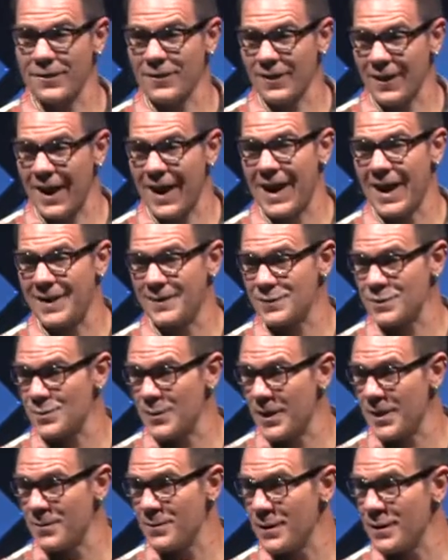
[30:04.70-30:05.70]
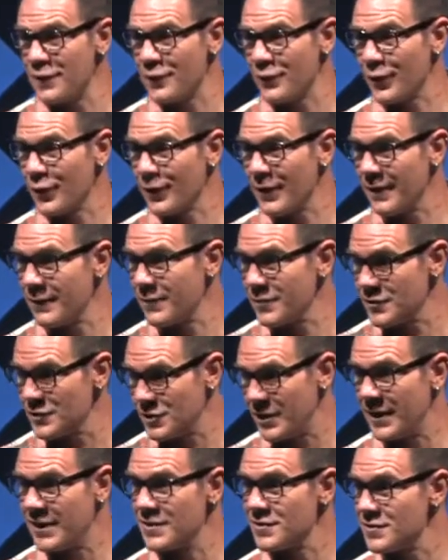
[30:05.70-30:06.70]
lives may be forever
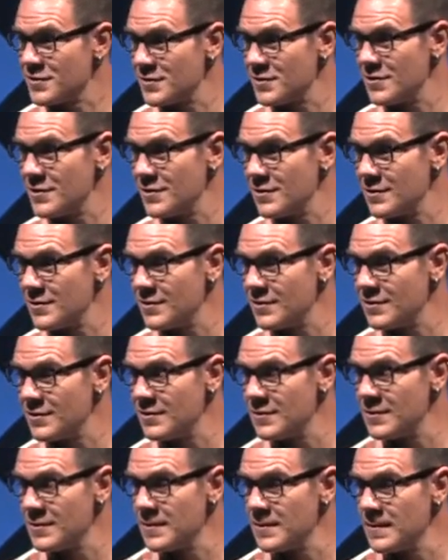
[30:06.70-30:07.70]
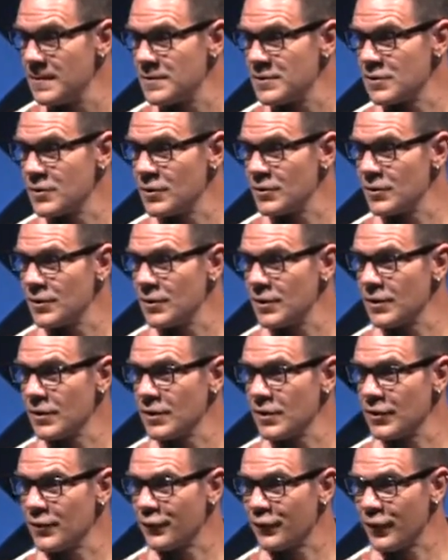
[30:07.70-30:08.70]
changed. So, you
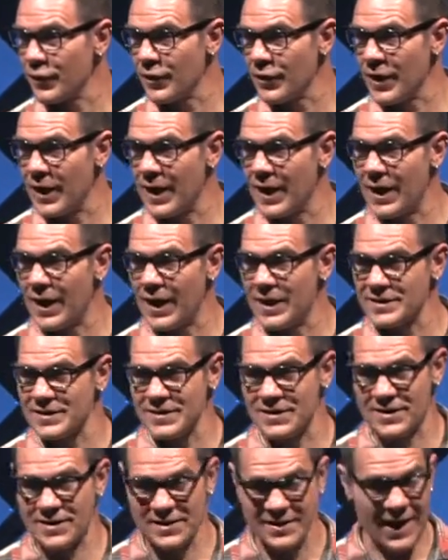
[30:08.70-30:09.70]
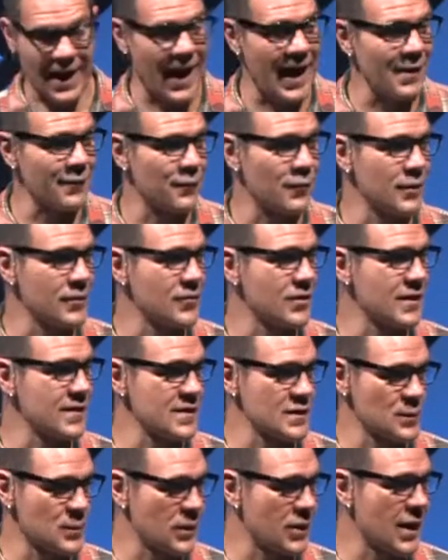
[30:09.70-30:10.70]
know, for us as a staff, we've done this
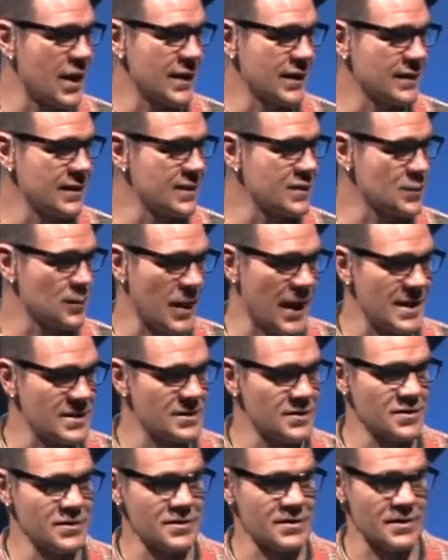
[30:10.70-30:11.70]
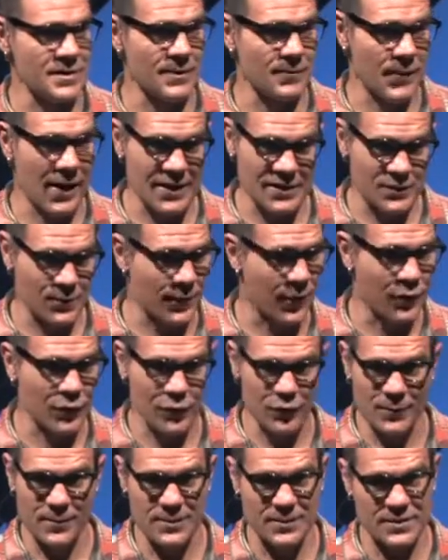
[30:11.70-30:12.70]
periodically as pastors, and my small
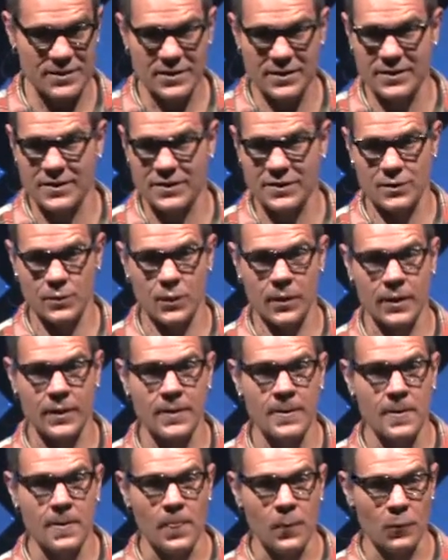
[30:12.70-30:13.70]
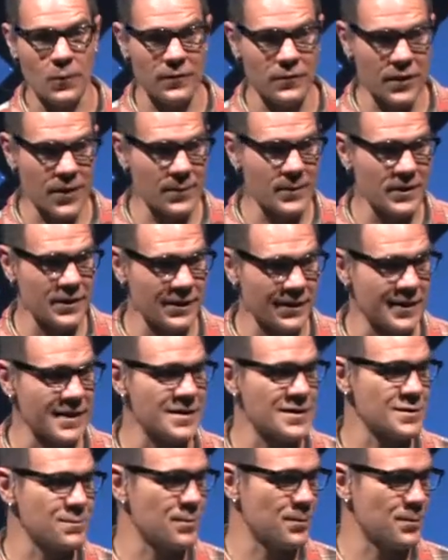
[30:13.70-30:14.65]
group has done this where we've come into this